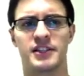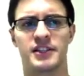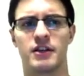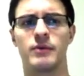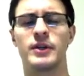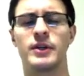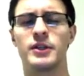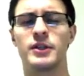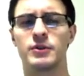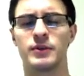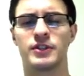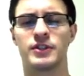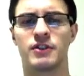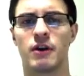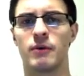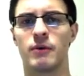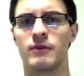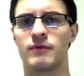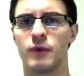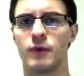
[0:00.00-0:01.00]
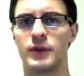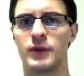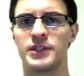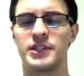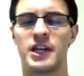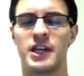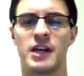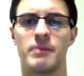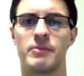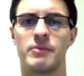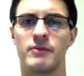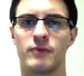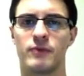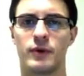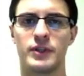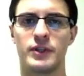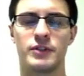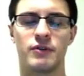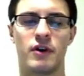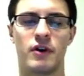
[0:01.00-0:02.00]
I know we usually start with void setup and
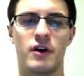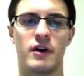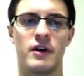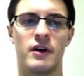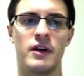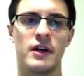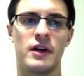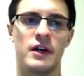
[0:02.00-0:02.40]
void draw.